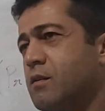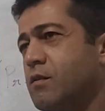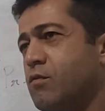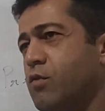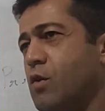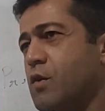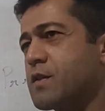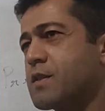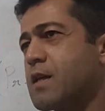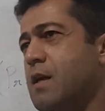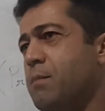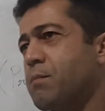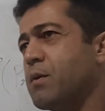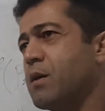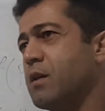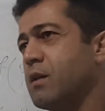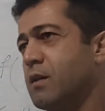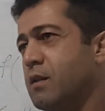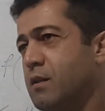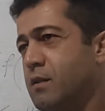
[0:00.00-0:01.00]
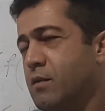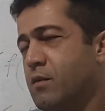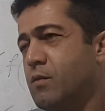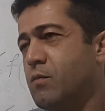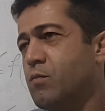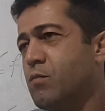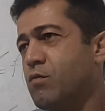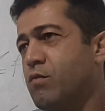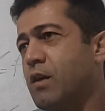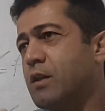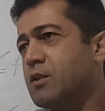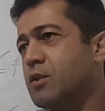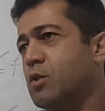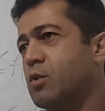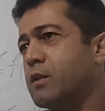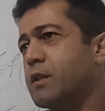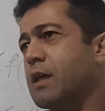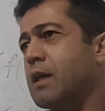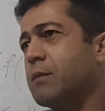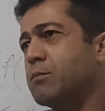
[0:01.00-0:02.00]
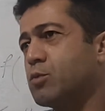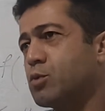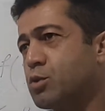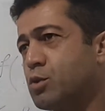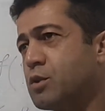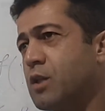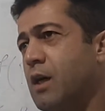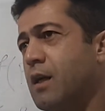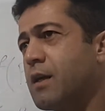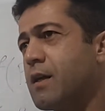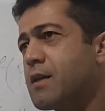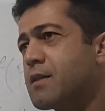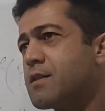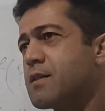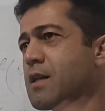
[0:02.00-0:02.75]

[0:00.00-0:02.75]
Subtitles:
For example, 1 kilogram $2,